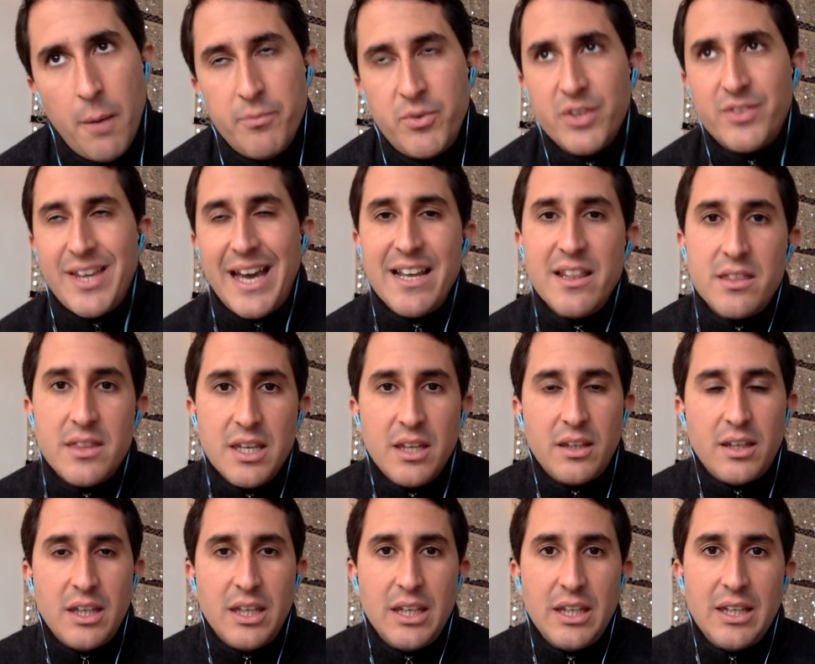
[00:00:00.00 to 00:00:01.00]
Design
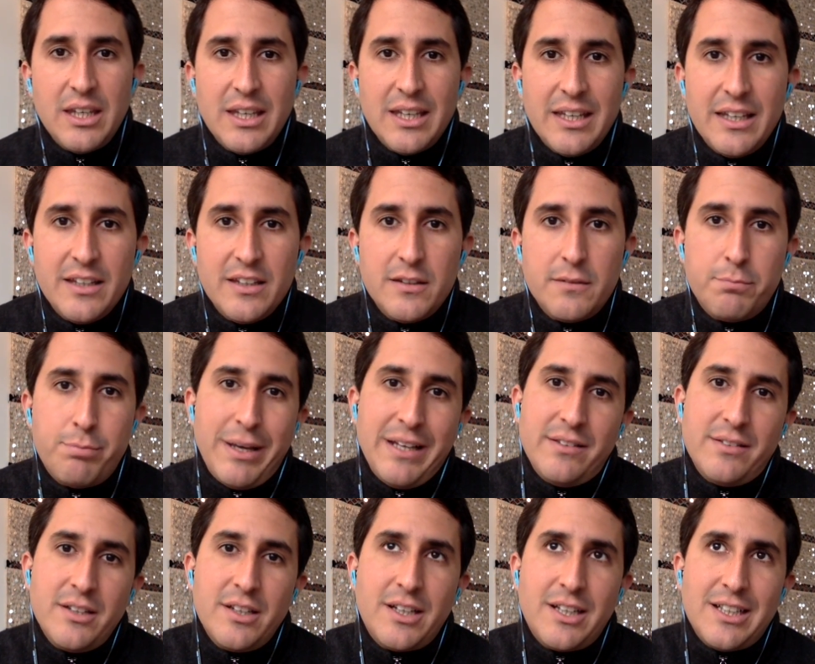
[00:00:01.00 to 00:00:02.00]
thinking is
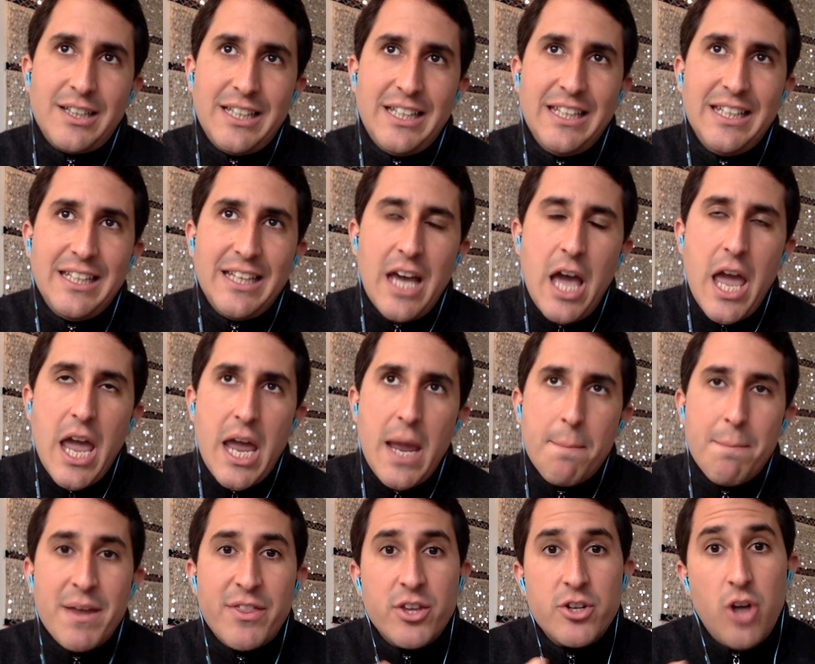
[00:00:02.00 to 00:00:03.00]
basically a
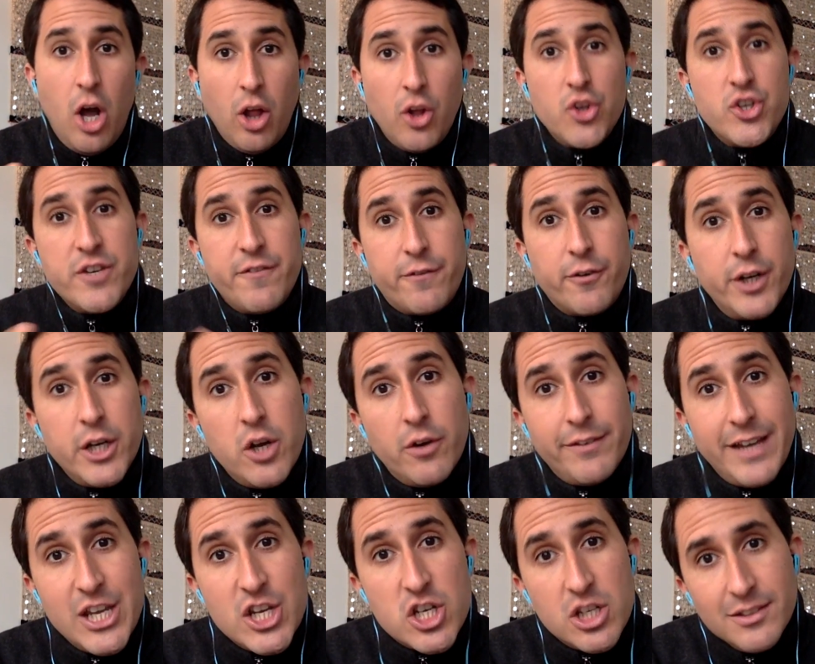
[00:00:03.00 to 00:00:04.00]
methodology for
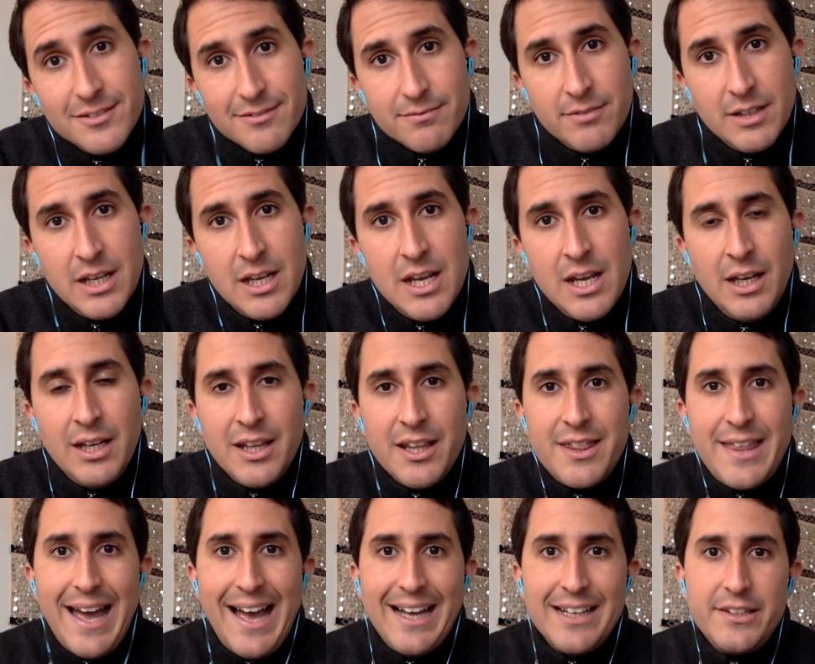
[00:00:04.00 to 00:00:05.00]
innovation
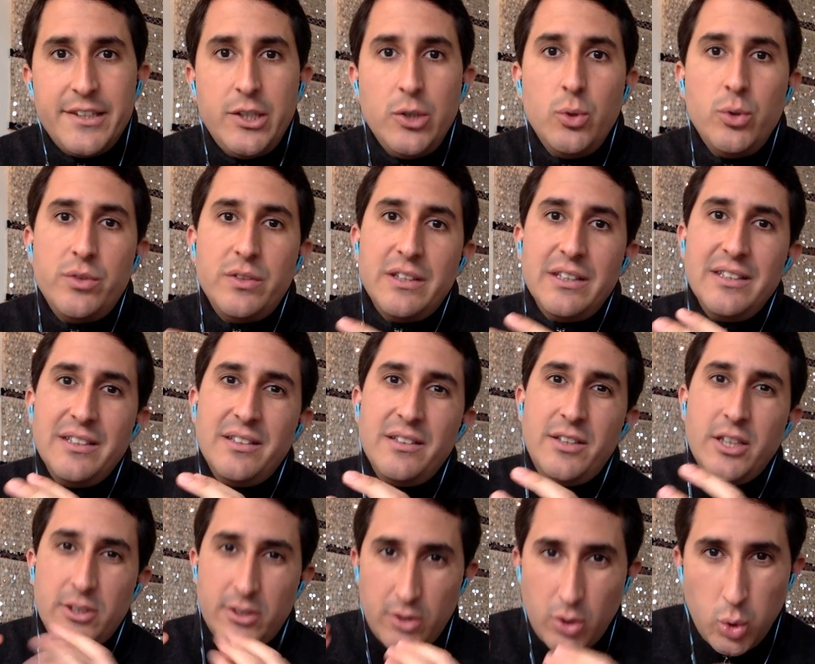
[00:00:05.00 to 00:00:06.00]
that uses
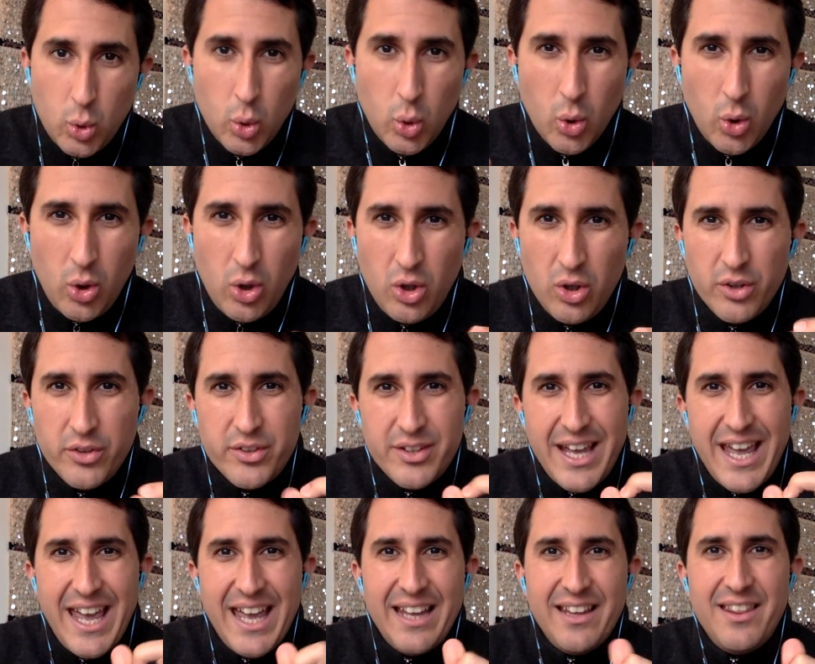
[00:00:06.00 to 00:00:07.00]
the tools
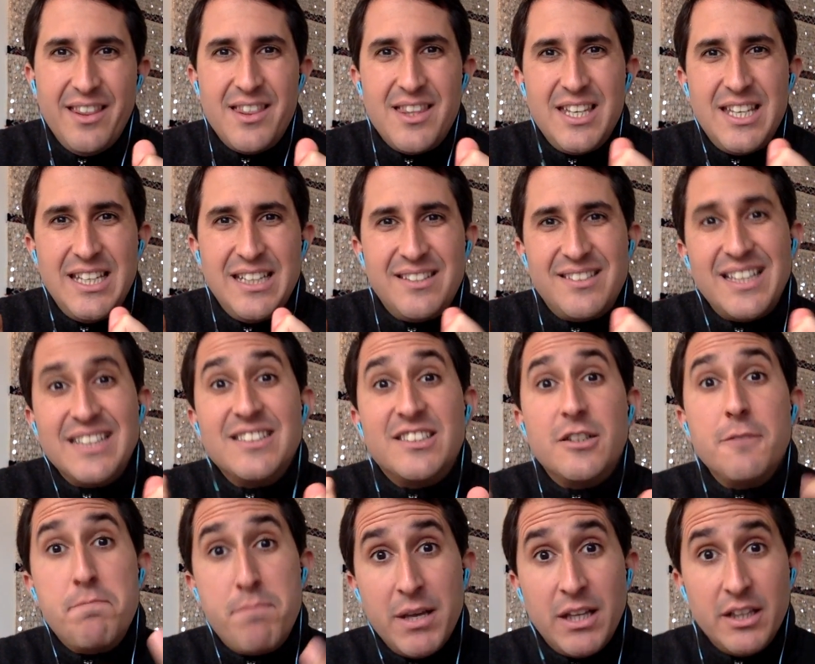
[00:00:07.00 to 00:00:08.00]
and the
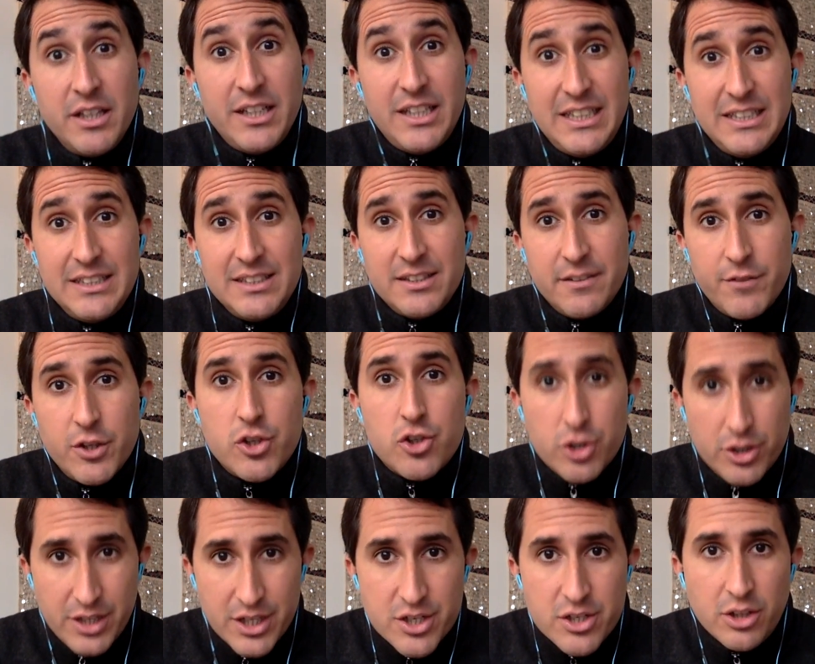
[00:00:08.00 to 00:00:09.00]
sensibilities of the
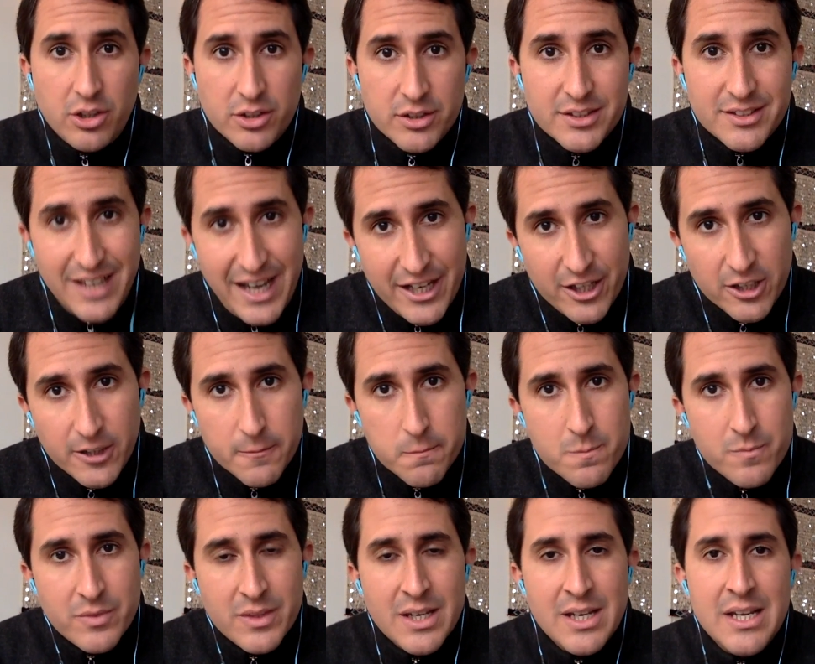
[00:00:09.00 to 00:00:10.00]
traditional designer
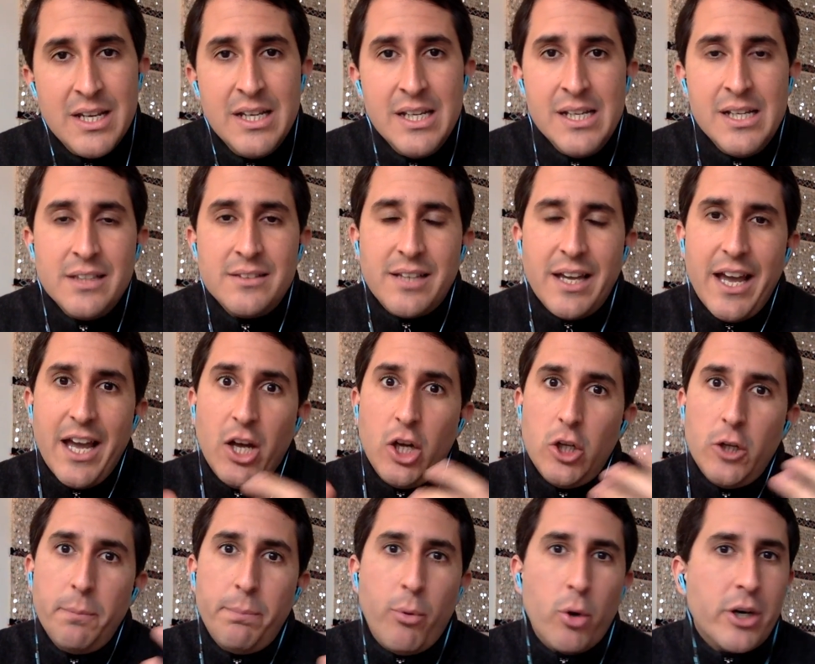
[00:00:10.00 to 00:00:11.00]
to
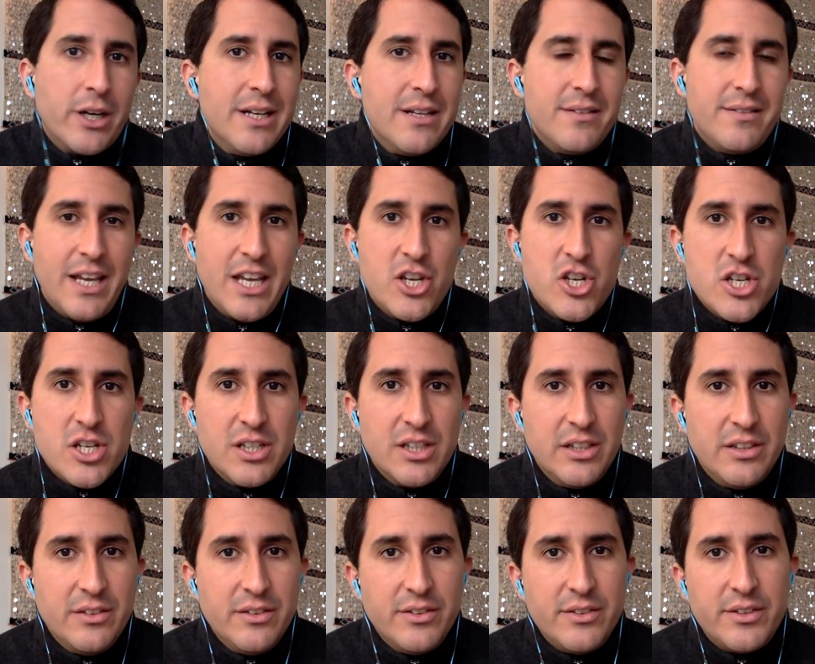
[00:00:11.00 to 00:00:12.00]
help
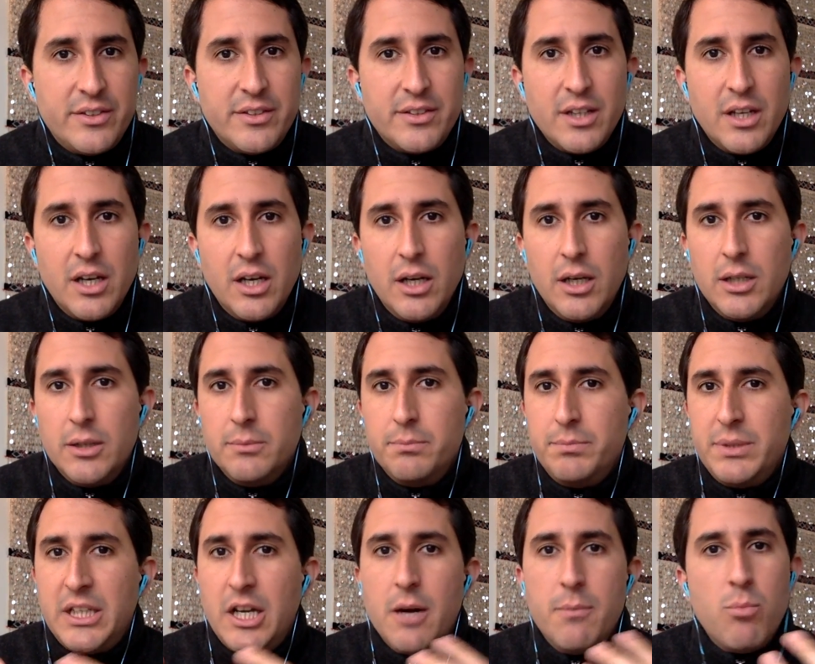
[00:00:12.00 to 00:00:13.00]
organizations
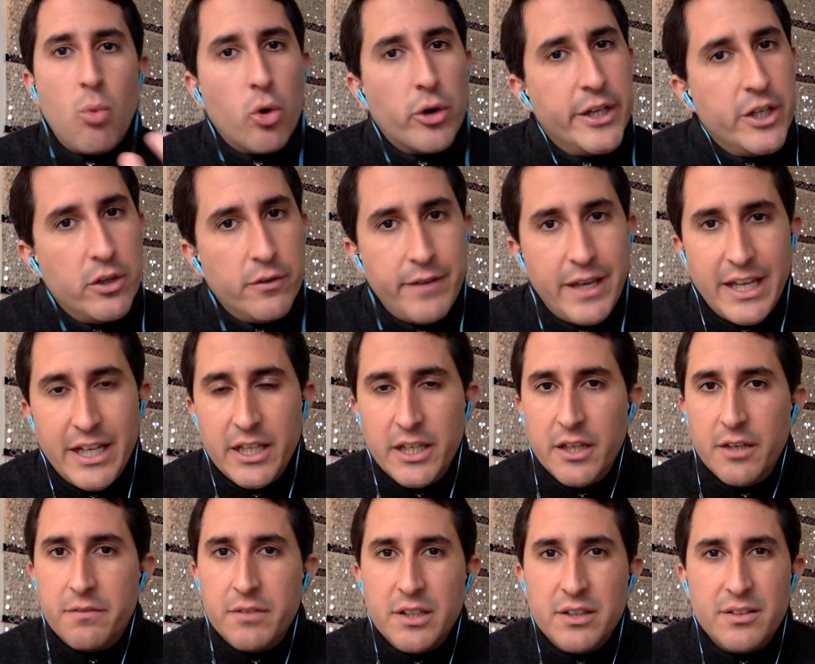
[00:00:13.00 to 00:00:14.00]
become more
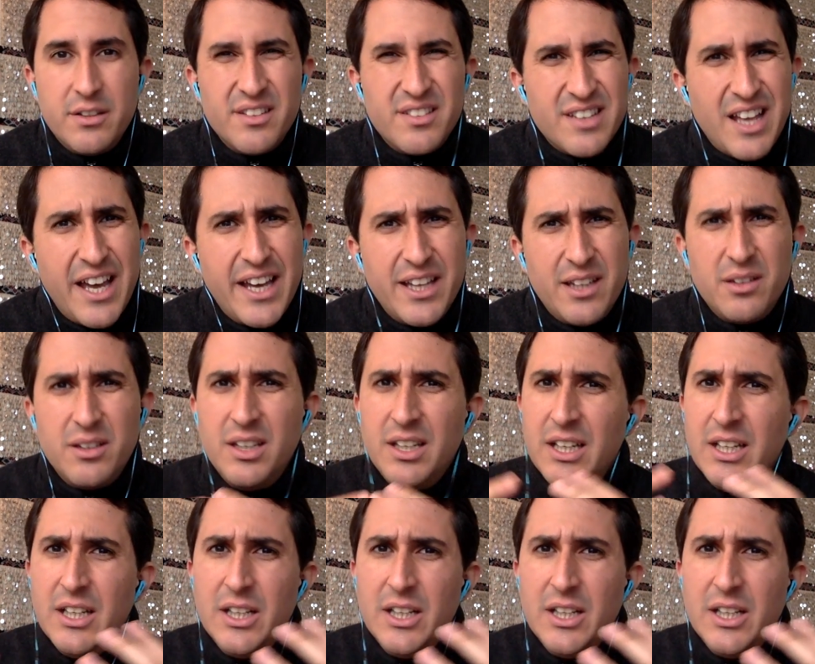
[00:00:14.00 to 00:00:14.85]
innovative and design